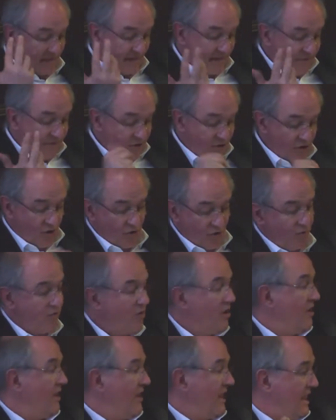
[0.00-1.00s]
Even though,
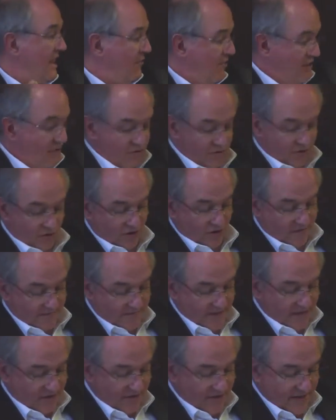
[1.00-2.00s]
and I will also come
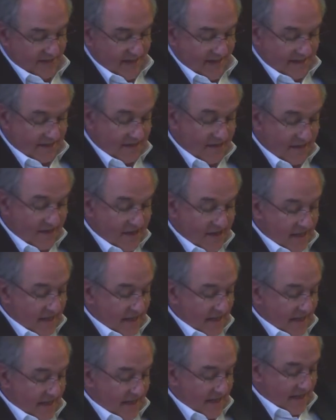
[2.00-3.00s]
back on that,
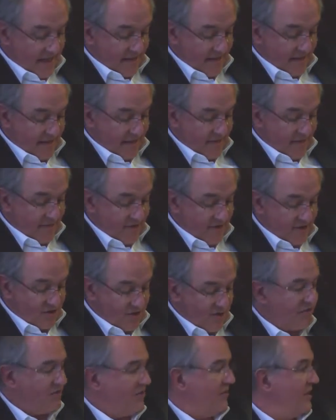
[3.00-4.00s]
there is
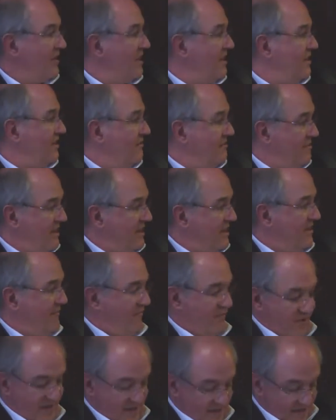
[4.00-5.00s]
certainly a big
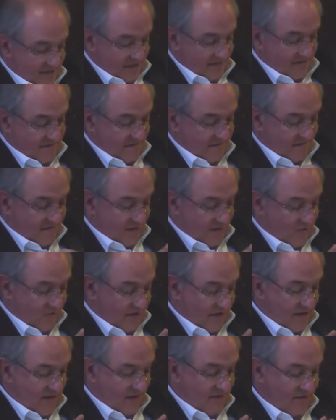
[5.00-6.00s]
difference
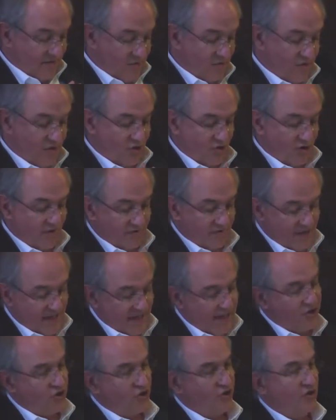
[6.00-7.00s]
between the situation of a
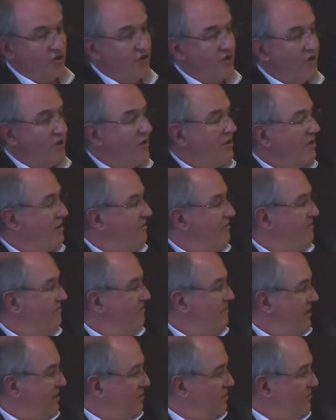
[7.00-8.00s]
nation
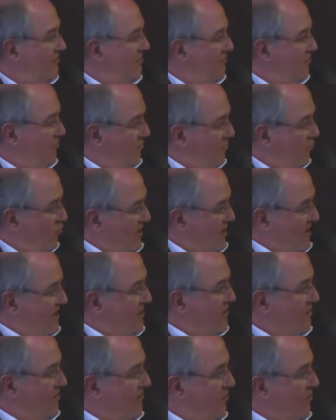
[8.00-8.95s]
within a